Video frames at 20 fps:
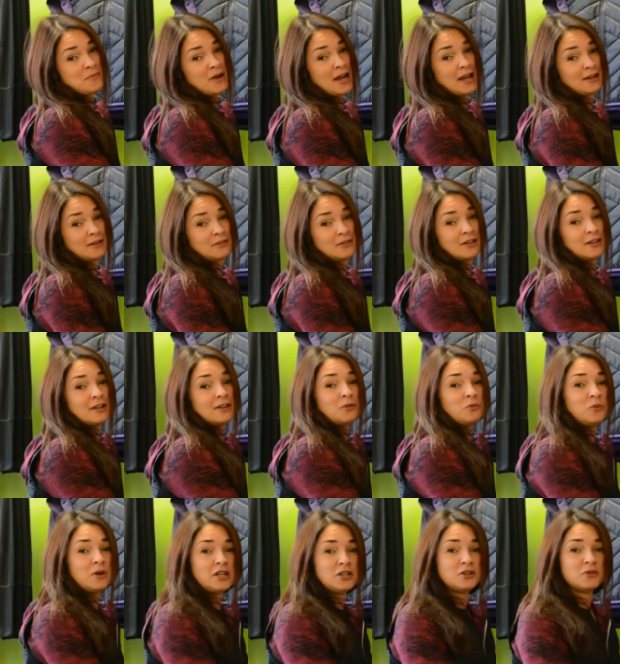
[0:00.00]
mind
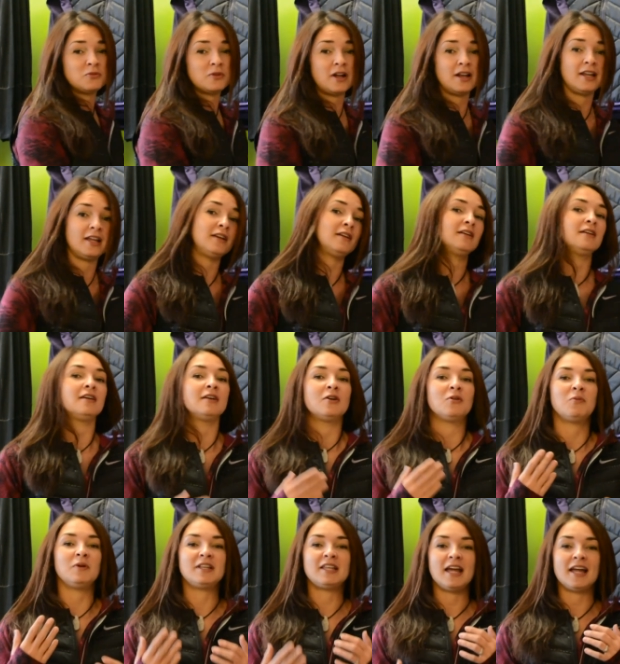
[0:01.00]
when you're running,
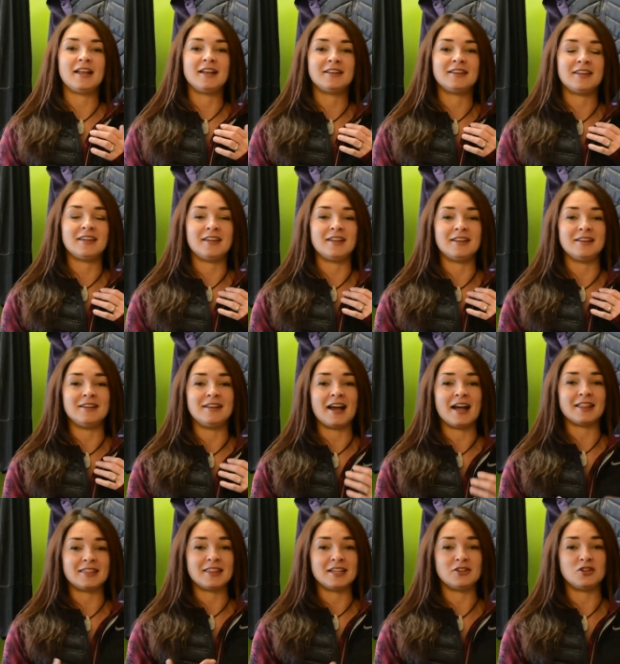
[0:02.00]
we tend to
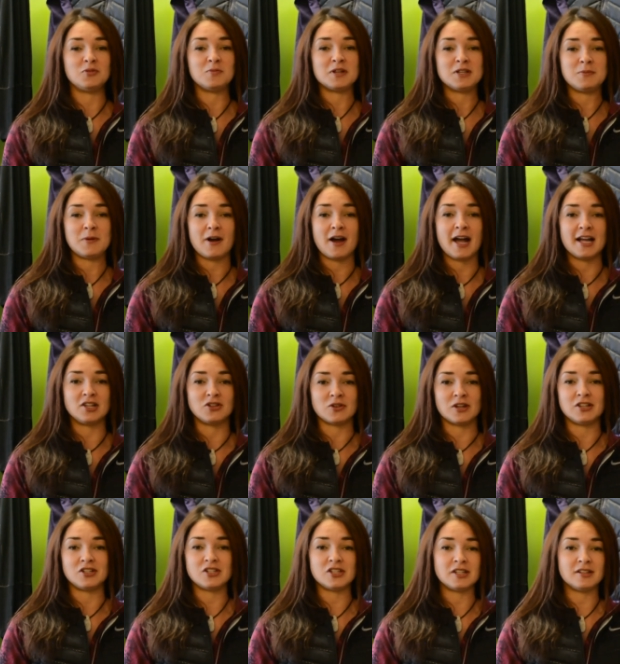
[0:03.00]
not think too much about
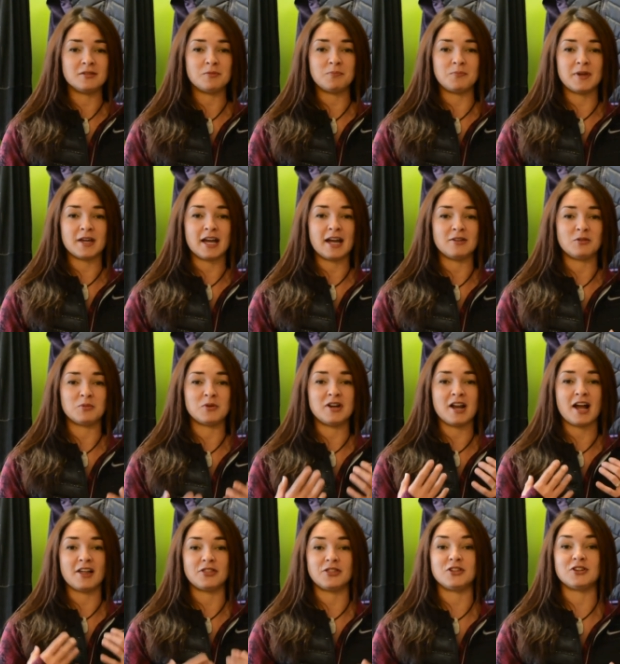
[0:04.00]
hydration because we're
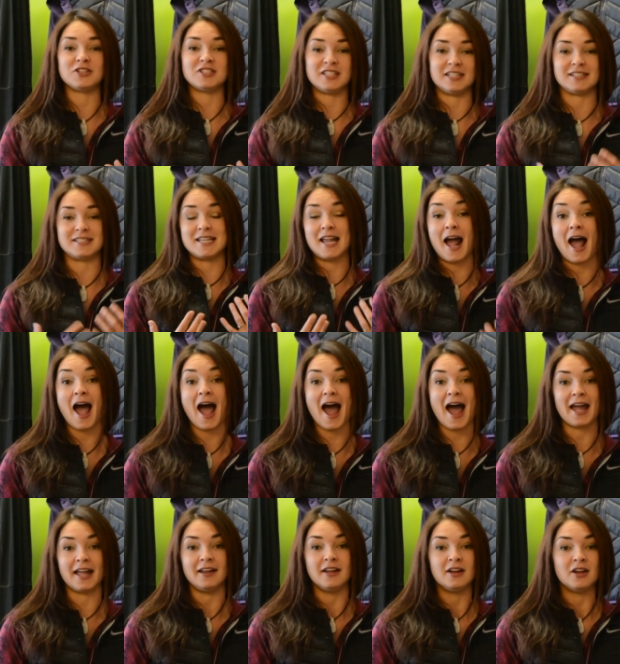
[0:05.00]
not thirsty, it's not
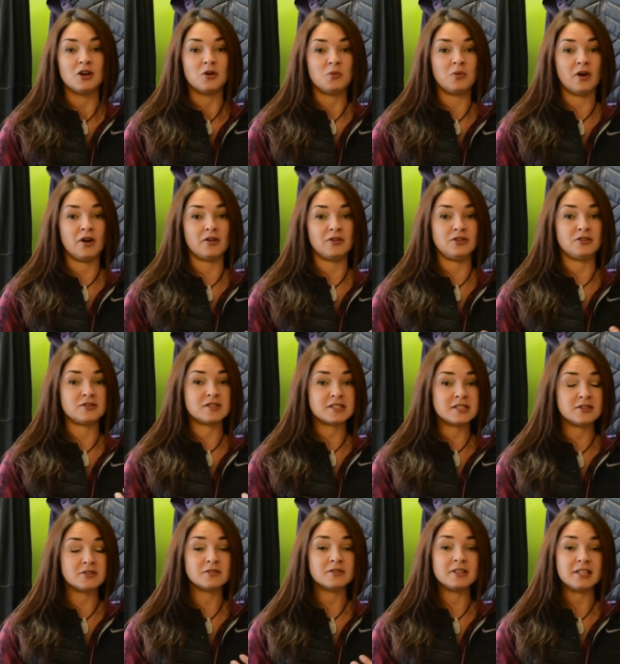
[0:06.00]
hot. Well, you
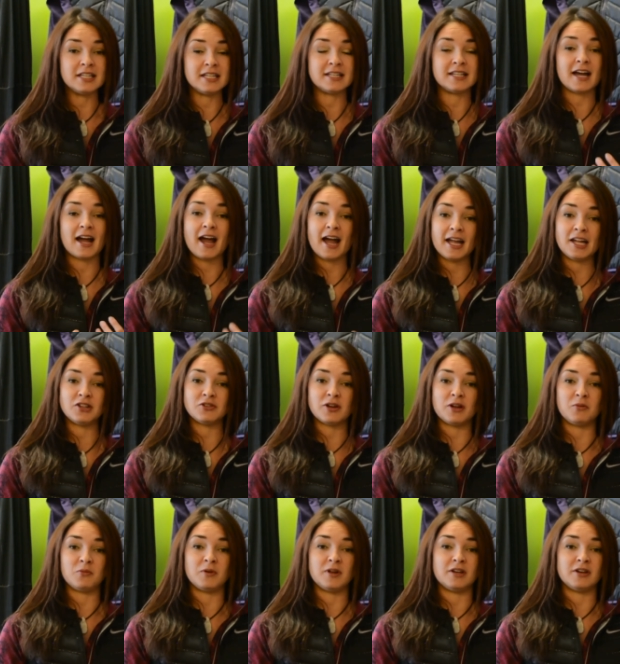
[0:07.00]
still need to
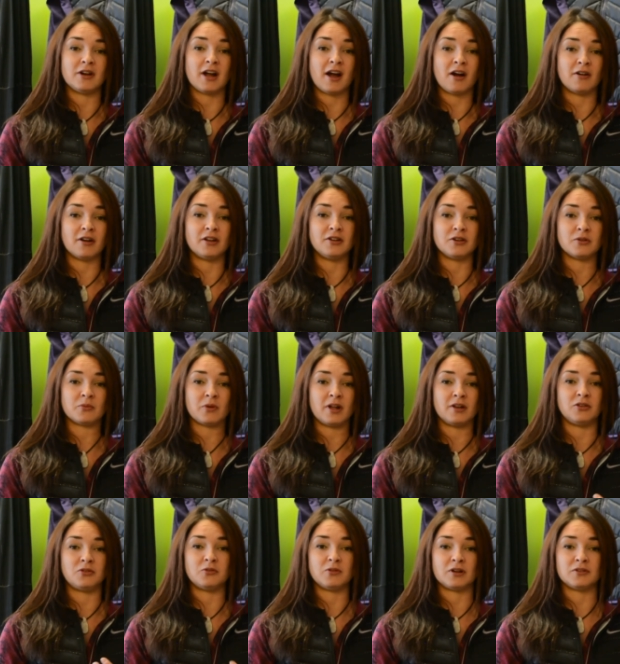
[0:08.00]
hydrate when you're out on your
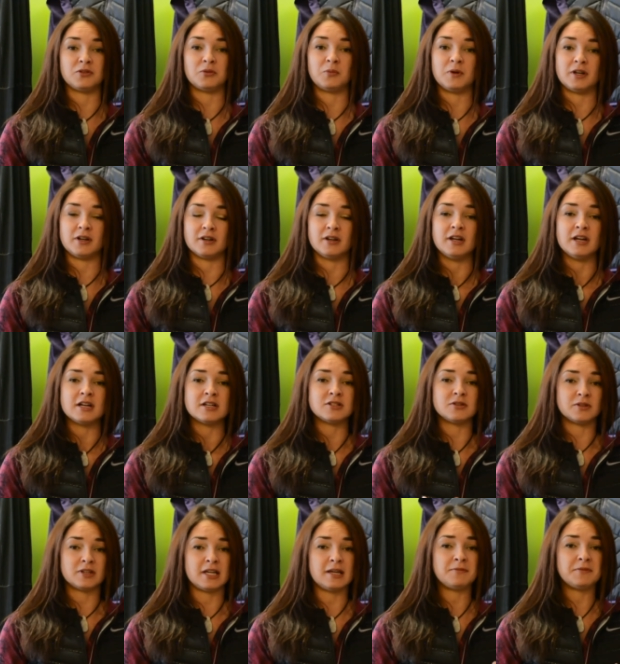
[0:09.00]
run throughout the winter. So
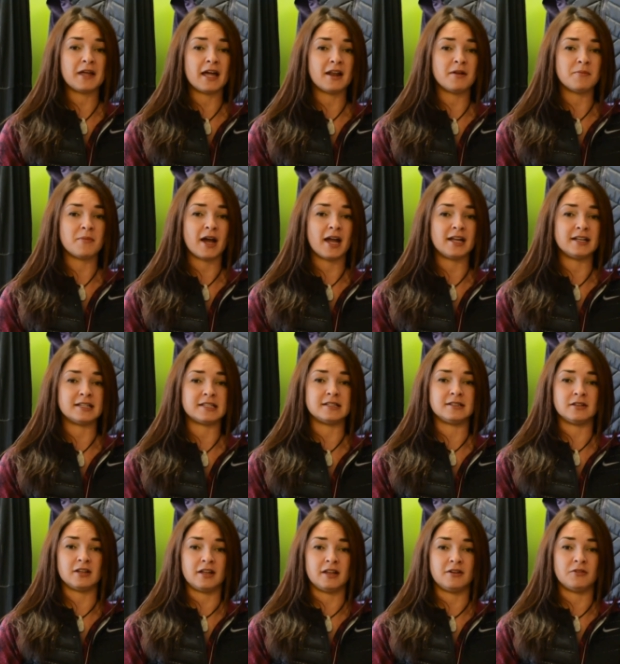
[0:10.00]
keep that in mind
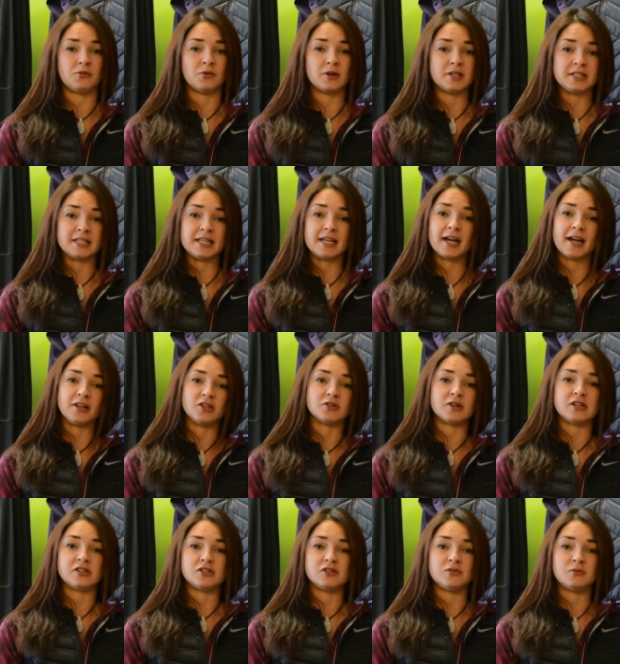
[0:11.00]
and avoid
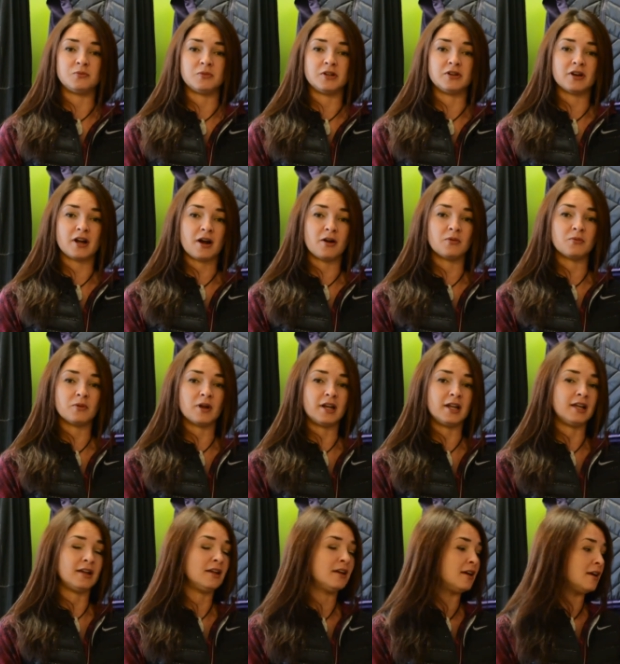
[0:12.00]
dehydration when you're out
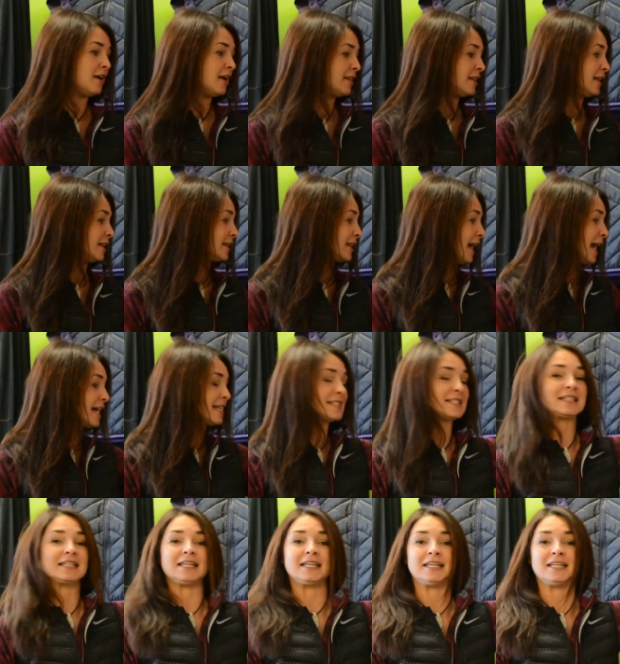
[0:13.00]
running. Then
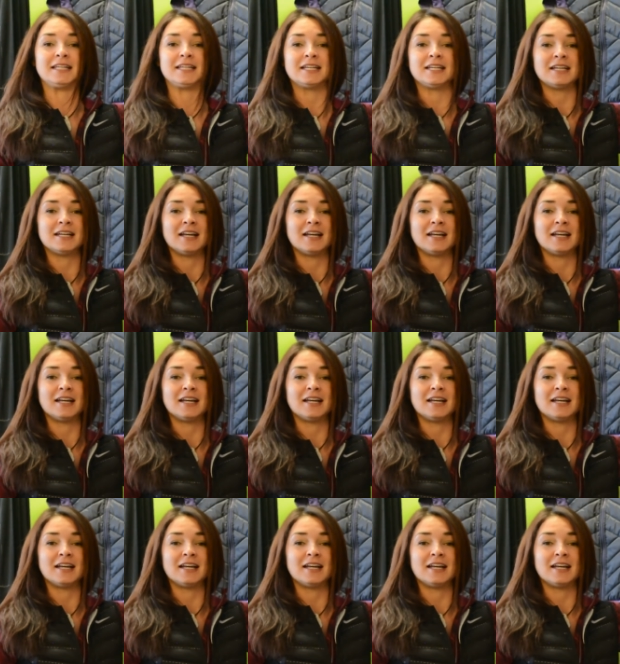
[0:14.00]
lastly,